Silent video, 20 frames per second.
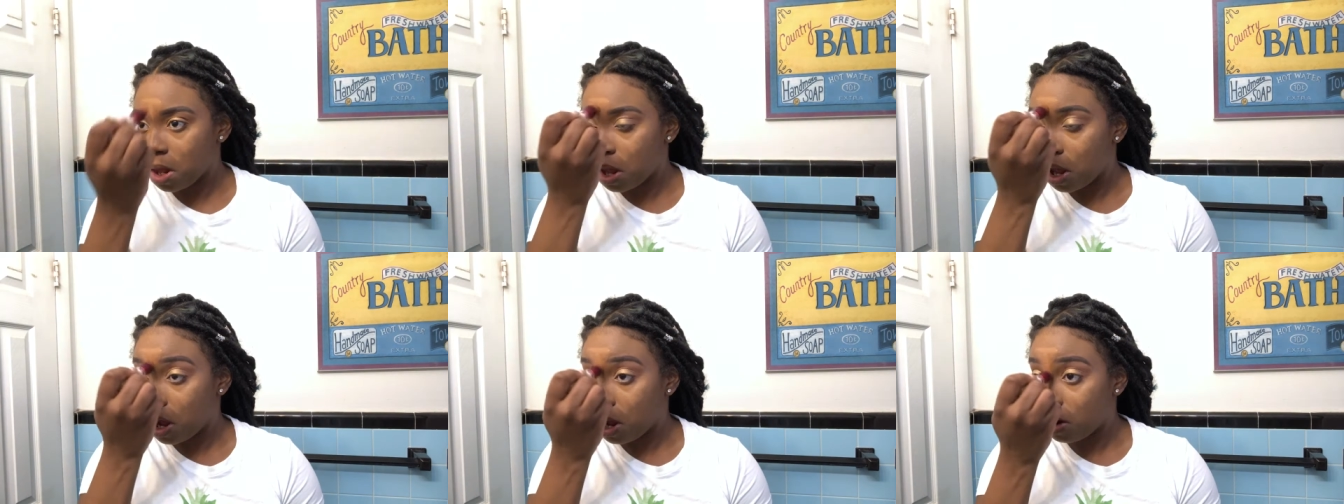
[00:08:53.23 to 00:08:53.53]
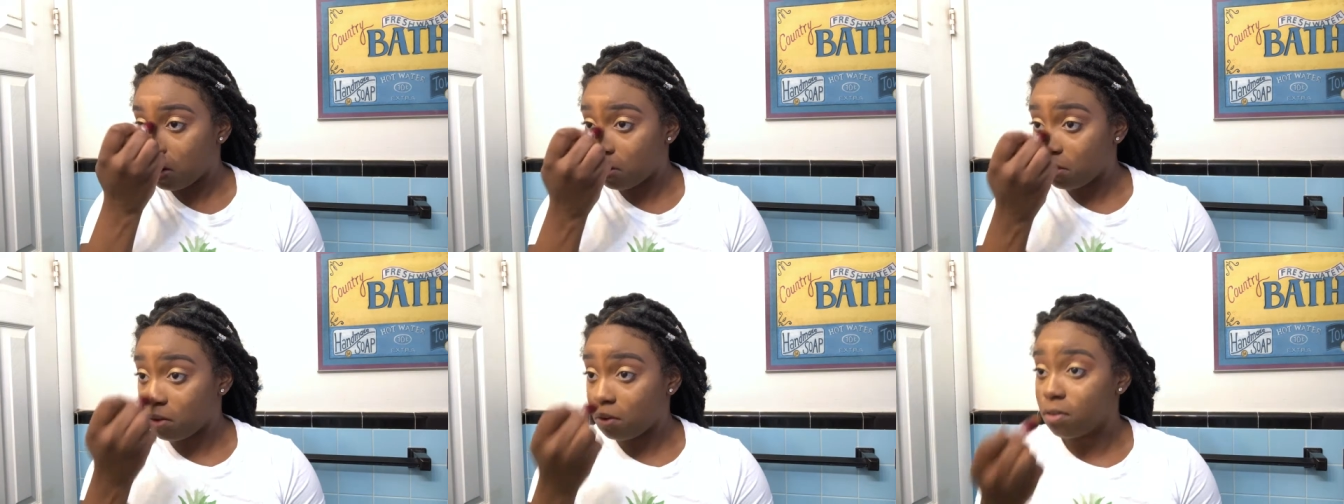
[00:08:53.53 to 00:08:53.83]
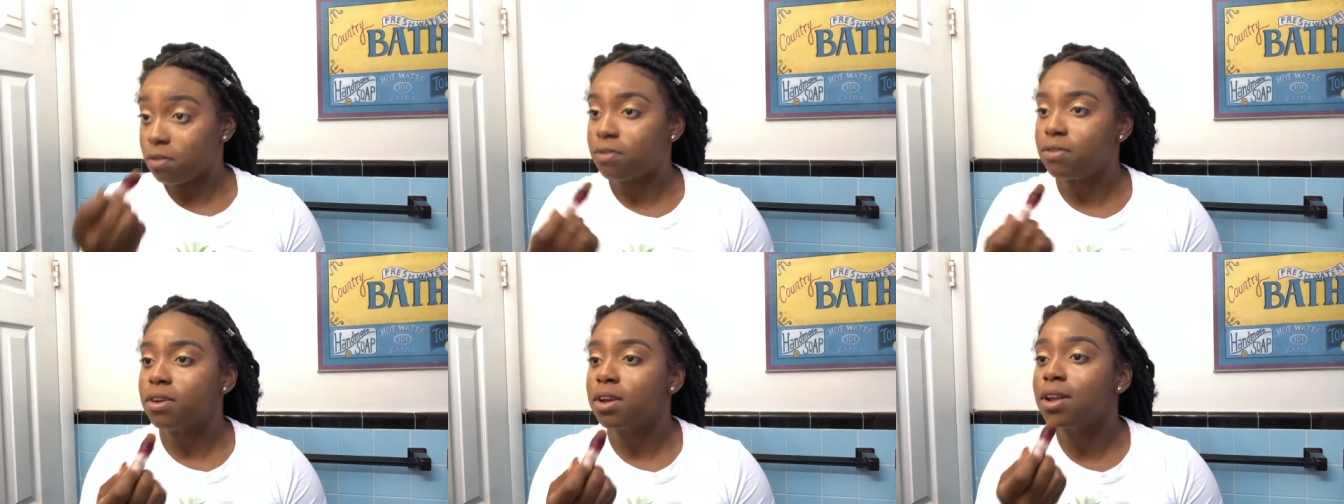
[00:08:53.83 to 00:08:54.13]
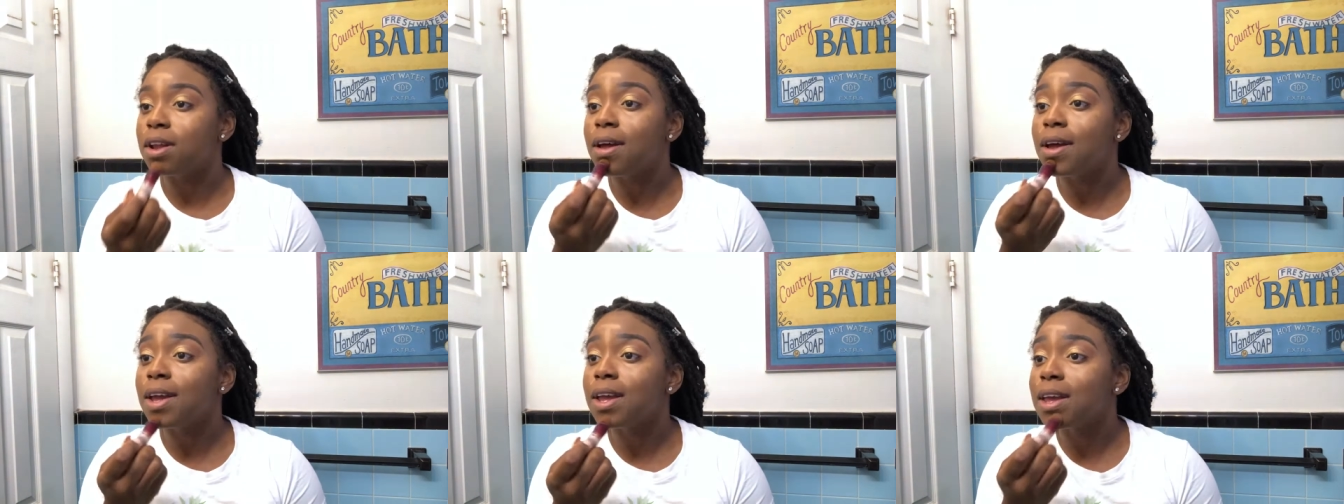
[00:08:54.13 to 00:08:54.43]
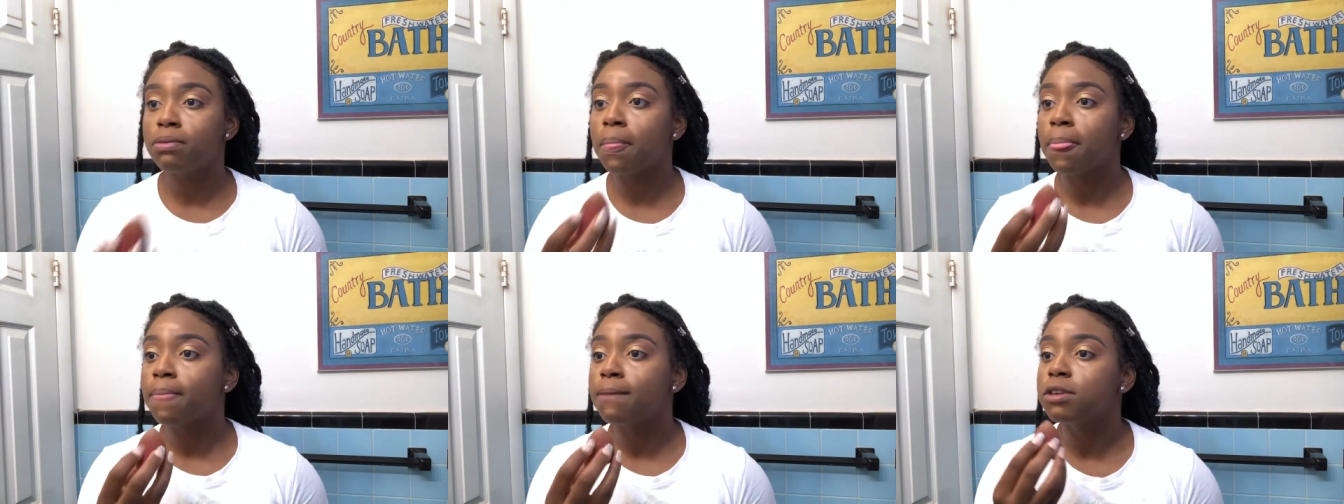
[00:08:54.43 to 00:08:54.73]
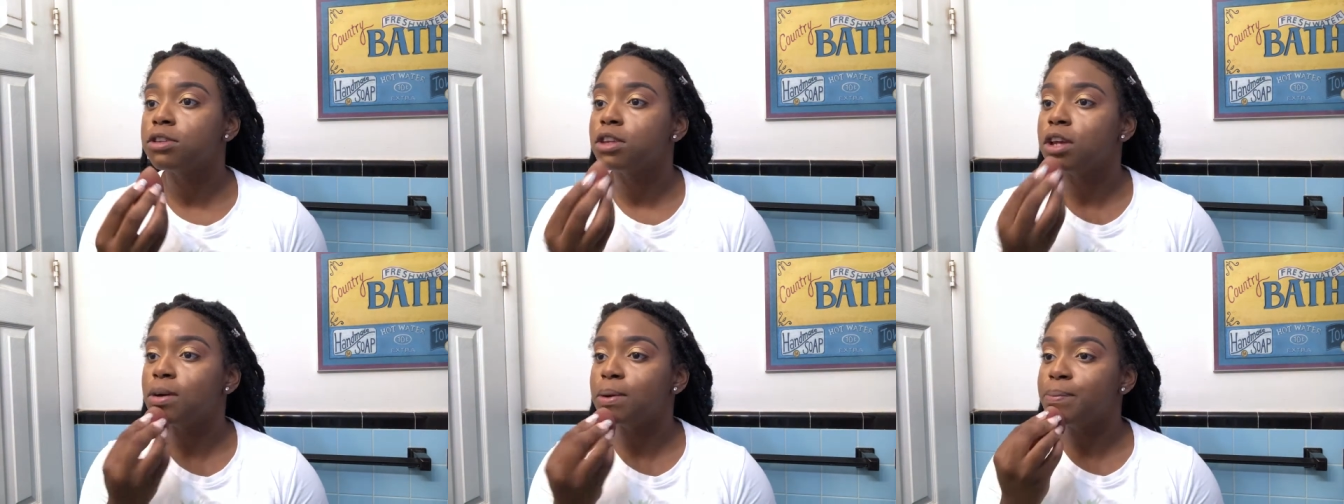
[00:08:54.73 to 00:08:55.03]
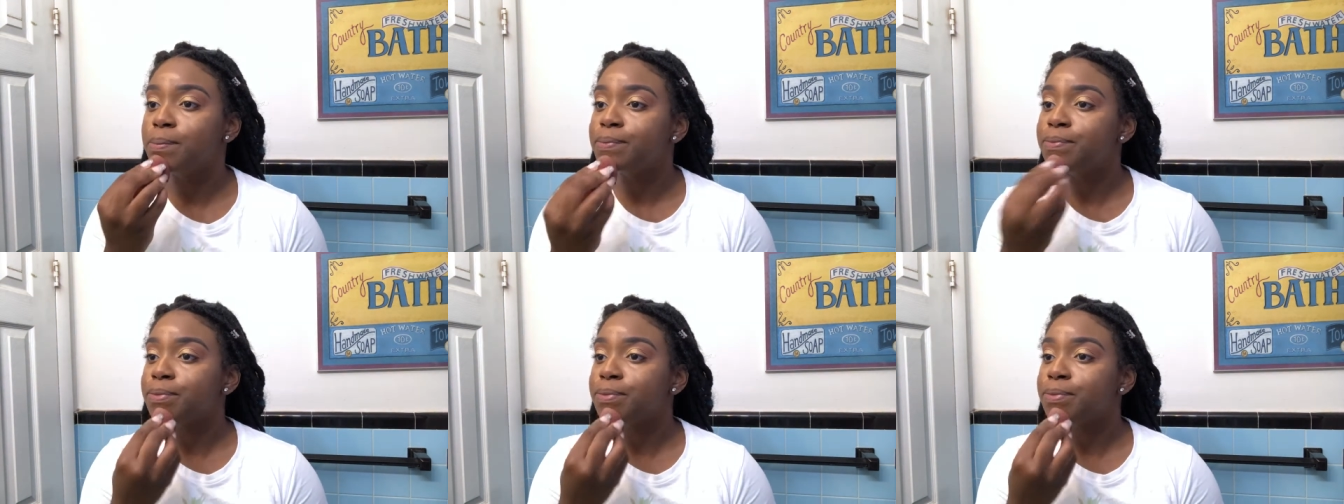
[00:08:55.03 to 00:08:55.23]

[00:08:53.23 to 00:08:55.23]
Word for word: I just don't feel like it. So,